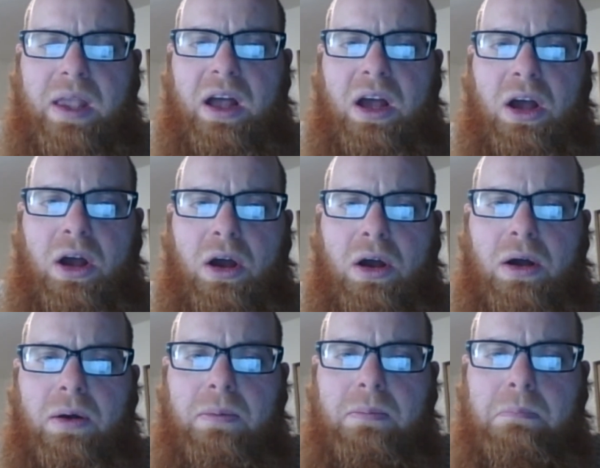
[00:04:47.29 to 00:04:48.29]

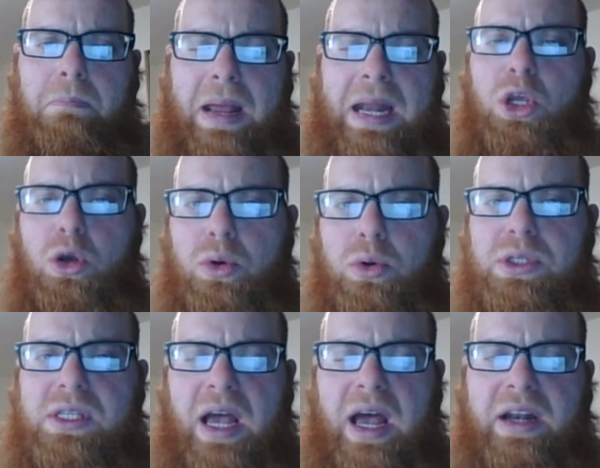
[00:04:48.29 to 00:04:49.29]
uh,
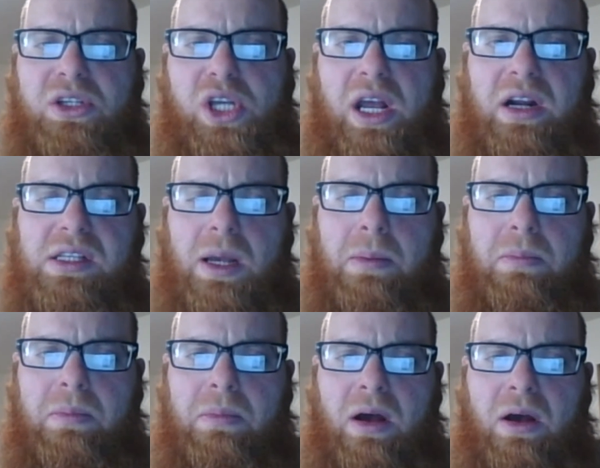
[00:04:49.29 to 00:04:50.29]
menus and share
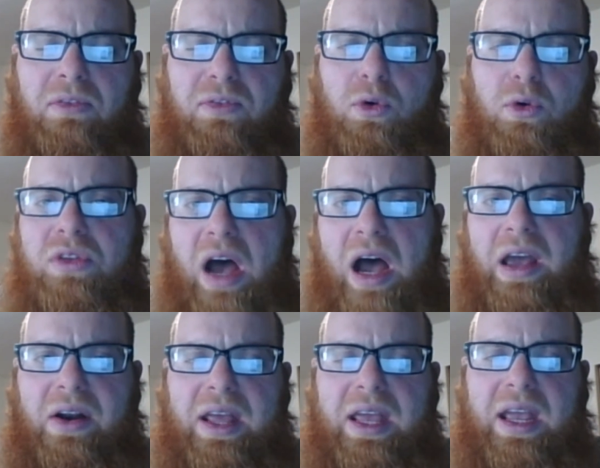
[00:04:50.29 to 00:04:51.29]
some uh, food
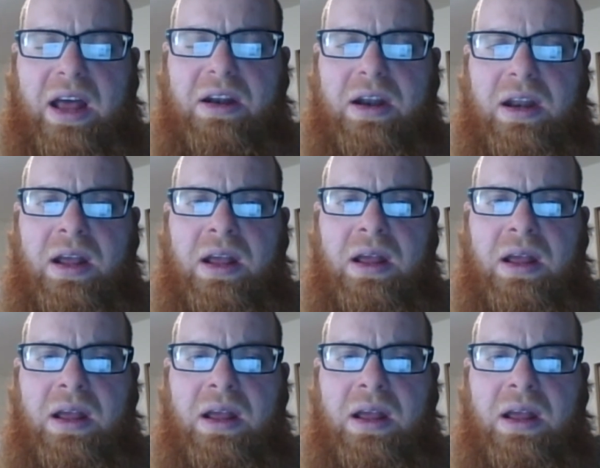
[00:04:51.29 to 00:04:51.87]
diary and